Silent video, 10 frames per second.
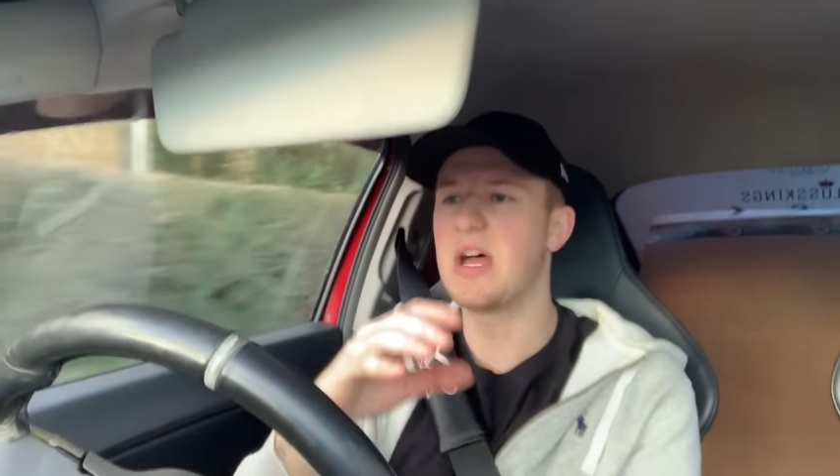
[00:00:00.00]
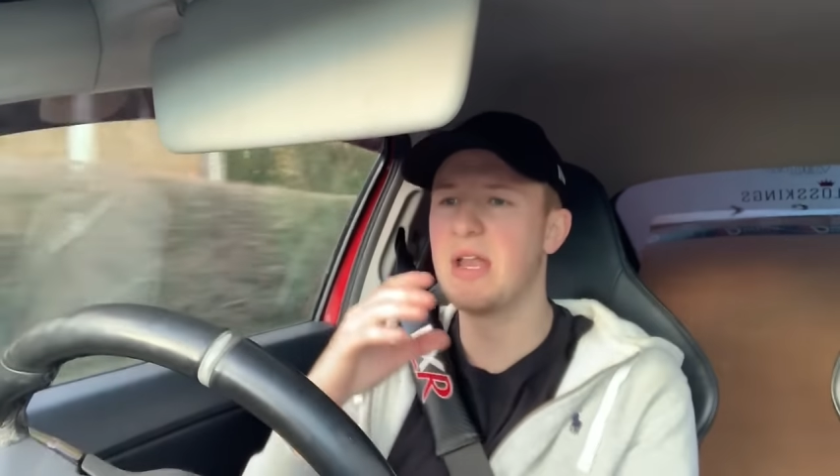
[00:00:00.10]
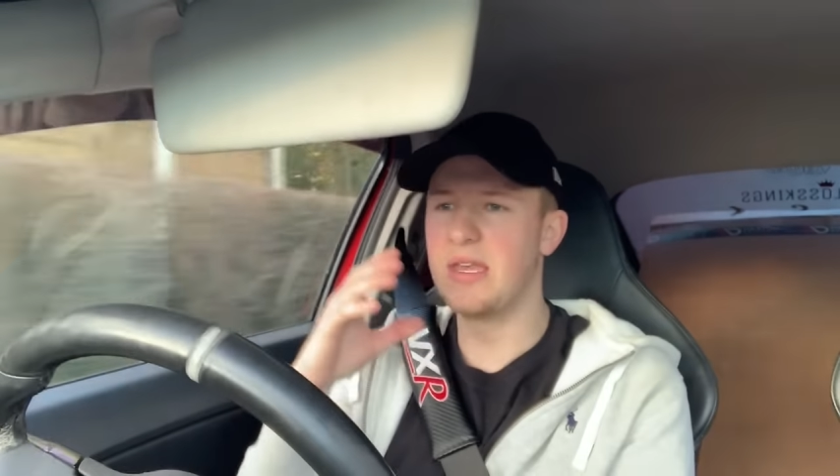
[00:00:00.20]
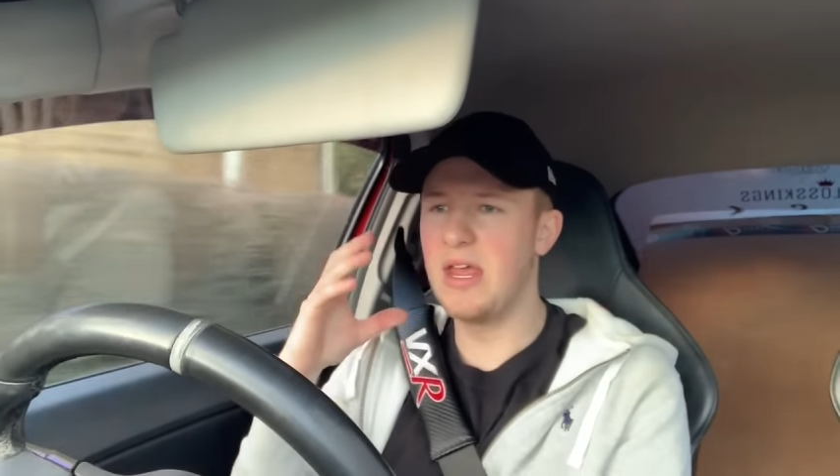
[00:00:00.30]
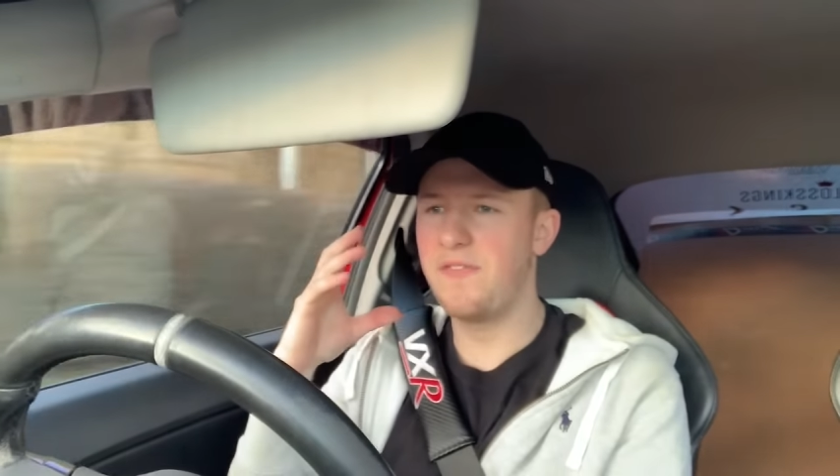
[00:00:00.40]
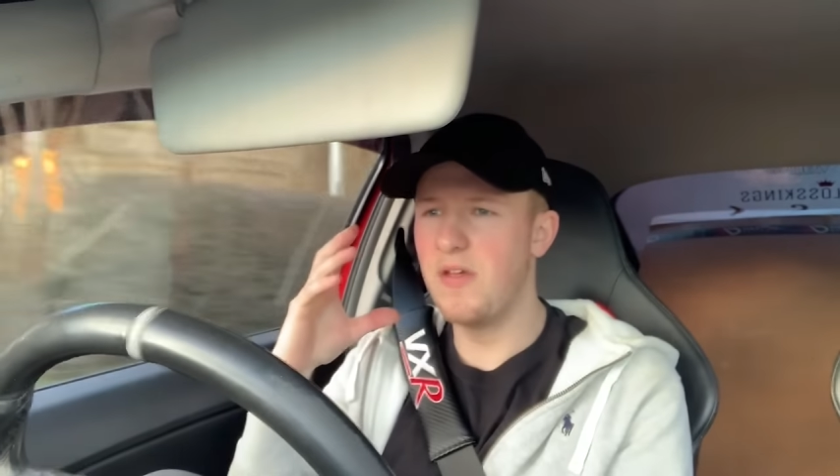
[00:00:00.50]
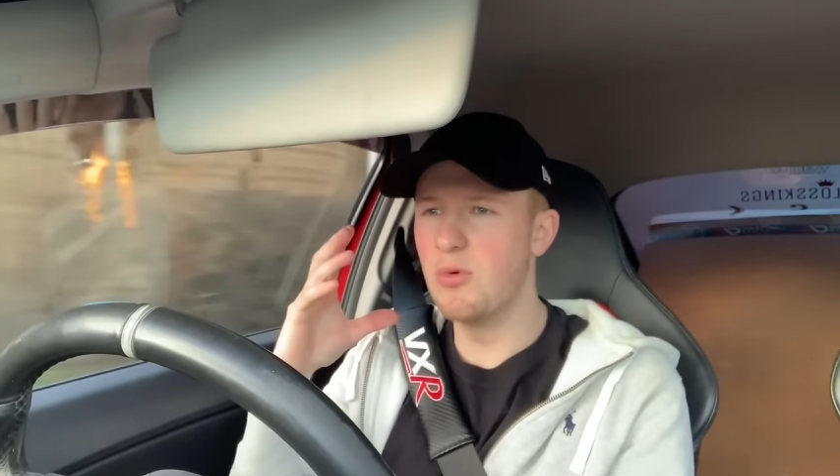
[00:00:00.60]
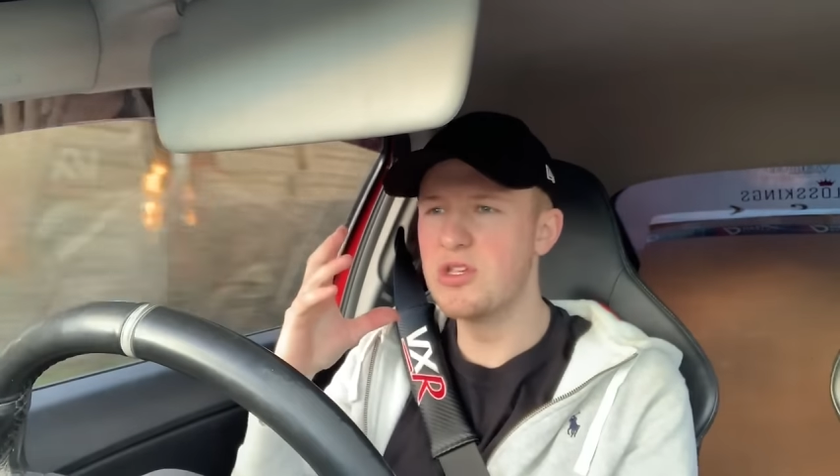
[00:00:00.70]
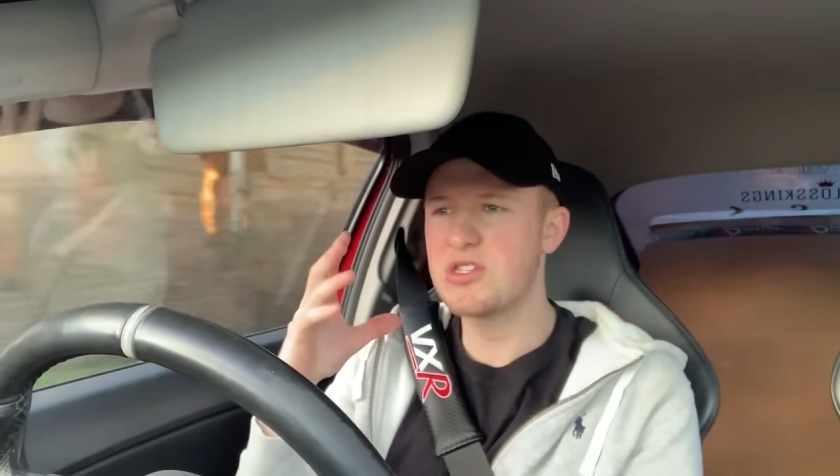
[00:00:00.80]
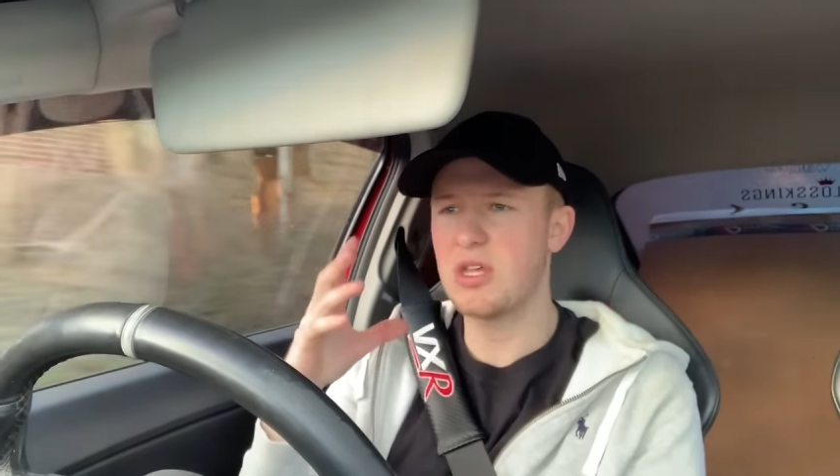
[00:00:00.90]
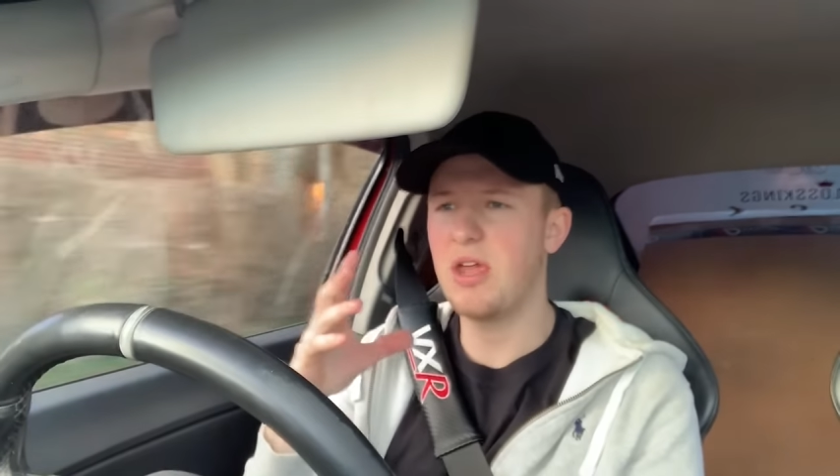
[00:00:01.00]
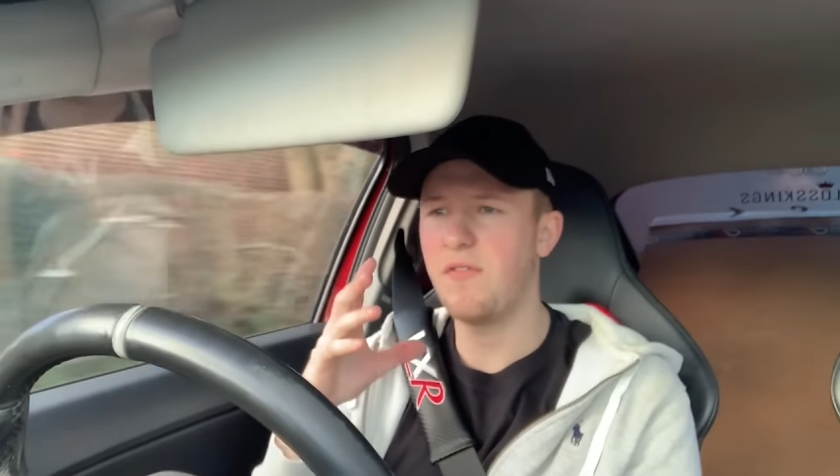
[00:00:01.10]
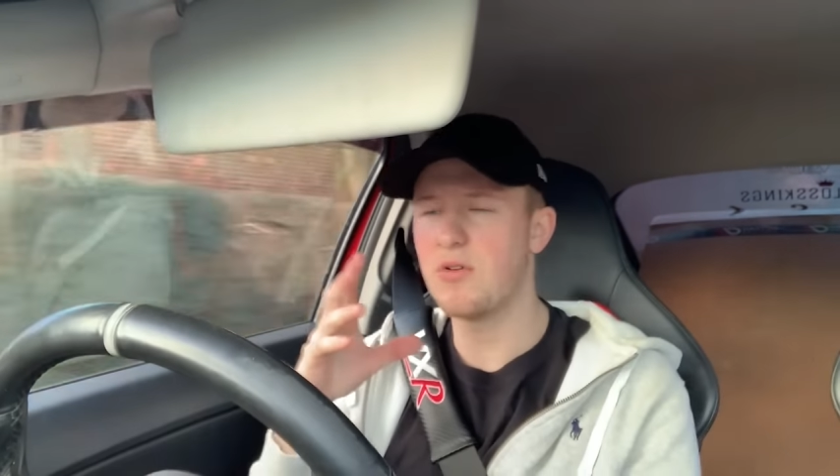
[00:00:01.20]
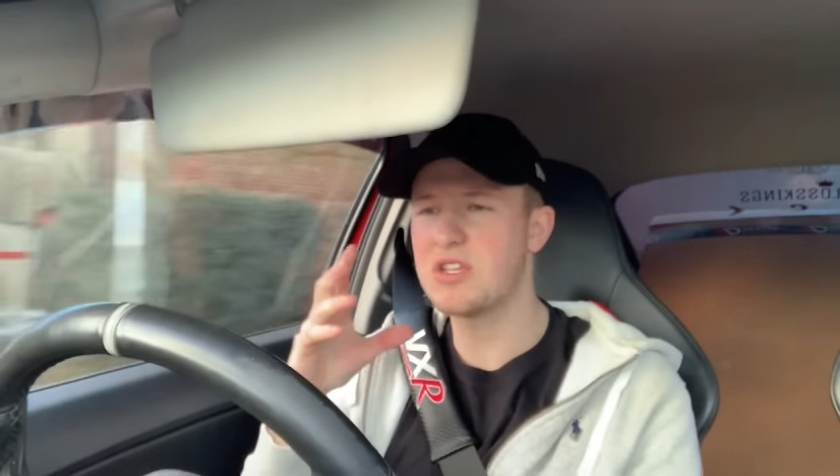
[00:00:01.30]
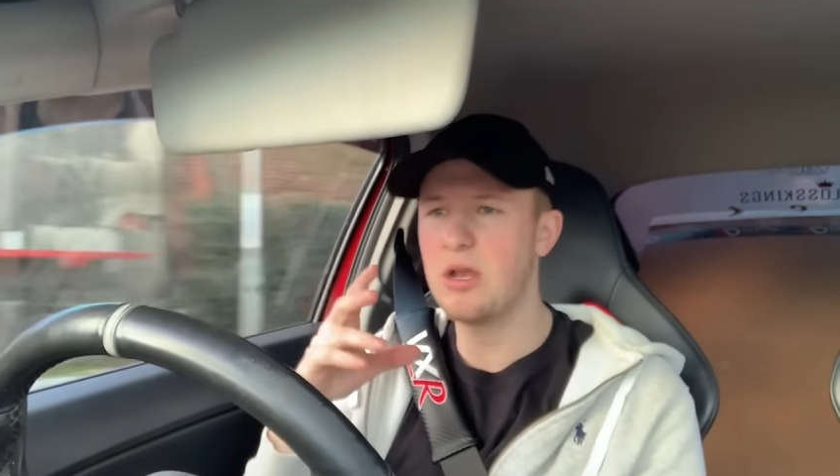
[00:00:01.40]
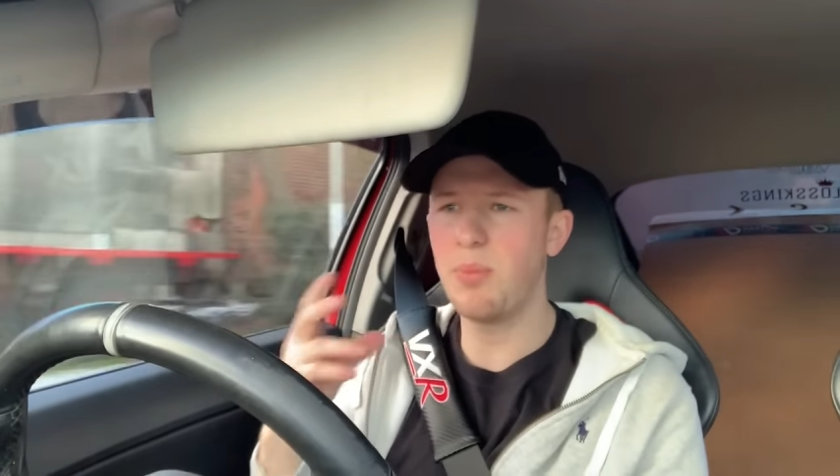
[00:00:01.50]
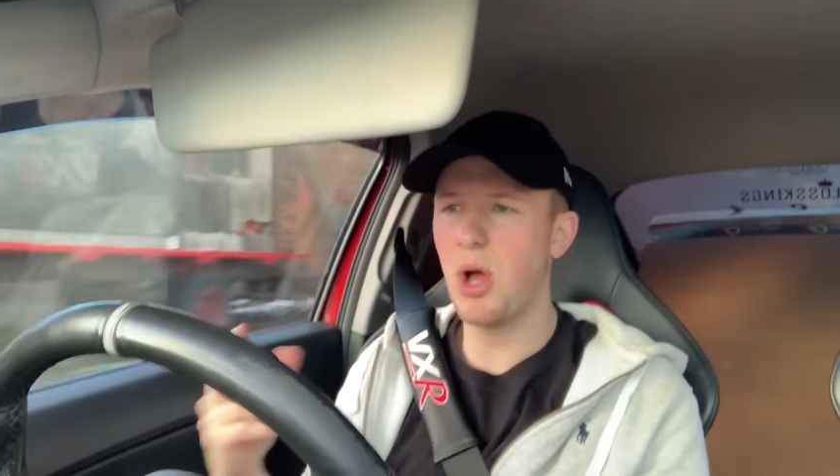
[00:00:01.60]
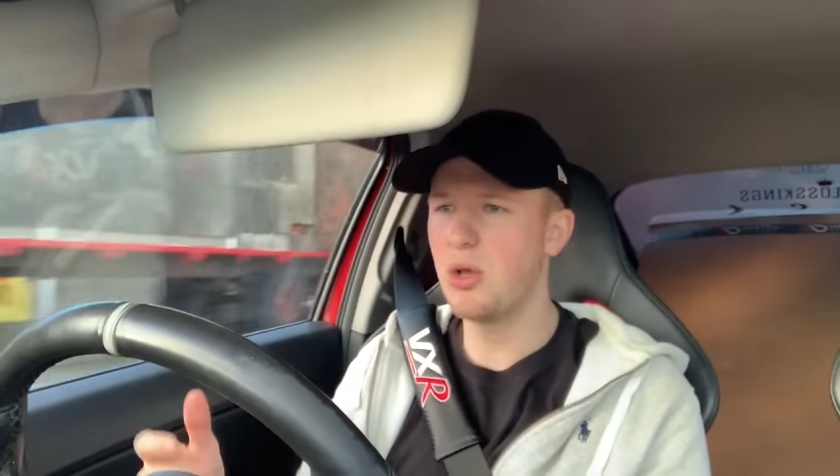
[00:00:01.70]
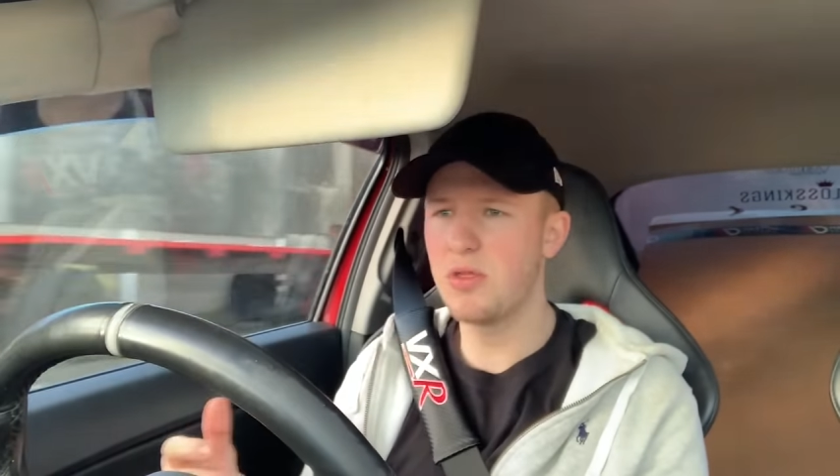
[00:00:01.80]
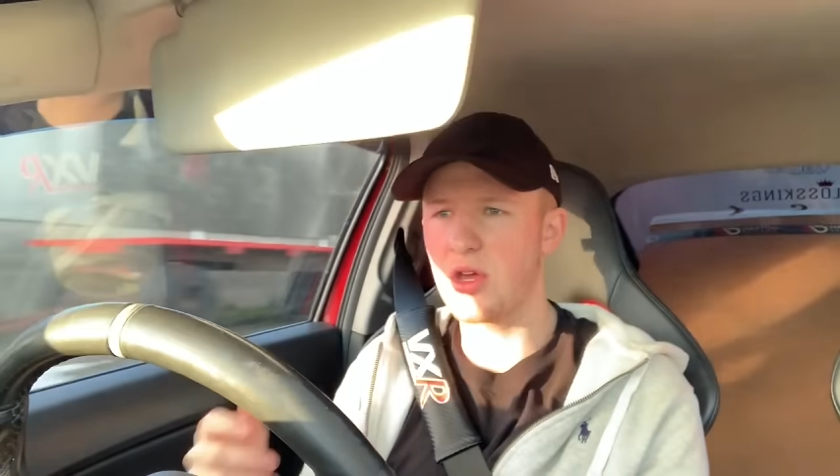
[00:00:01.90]
And if I was going to
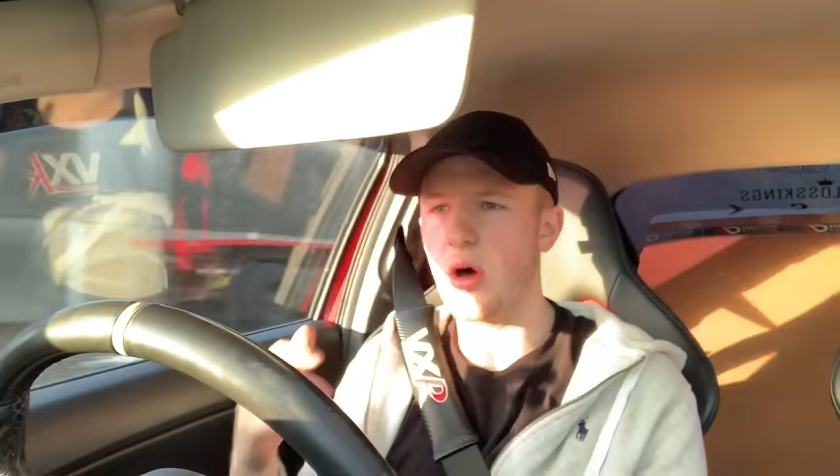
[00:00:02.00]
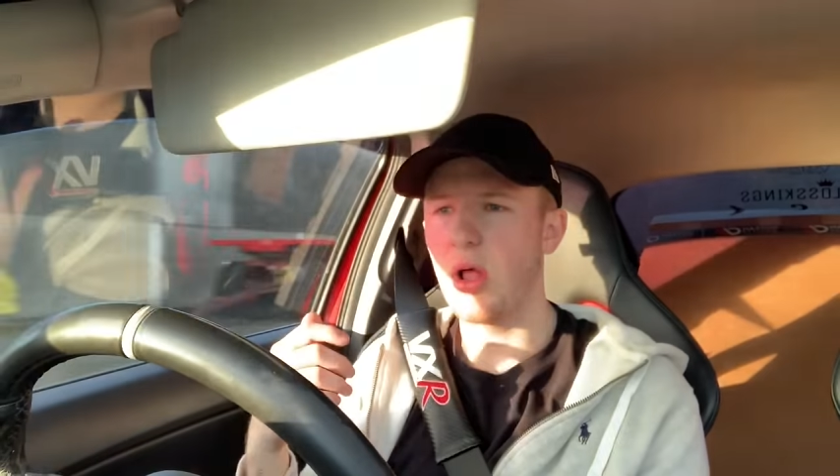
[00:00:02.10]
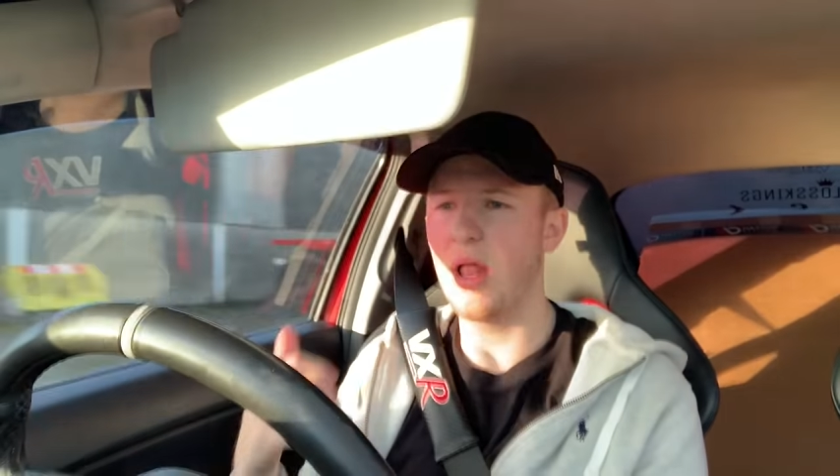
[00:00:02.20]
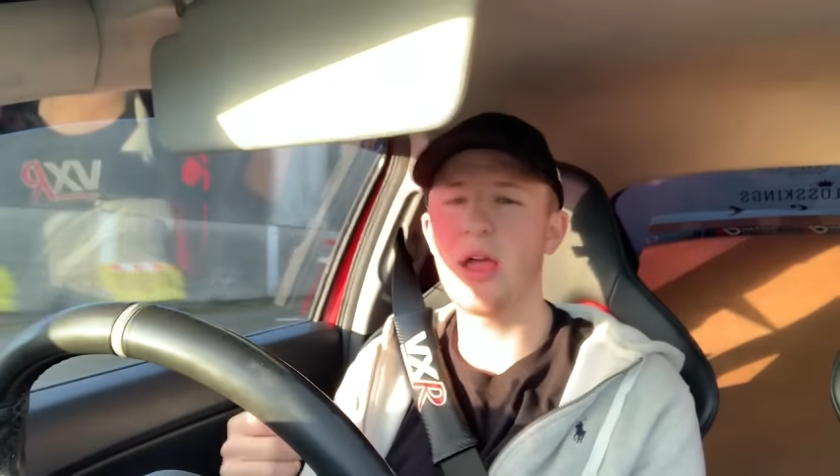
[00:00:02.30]
buy another car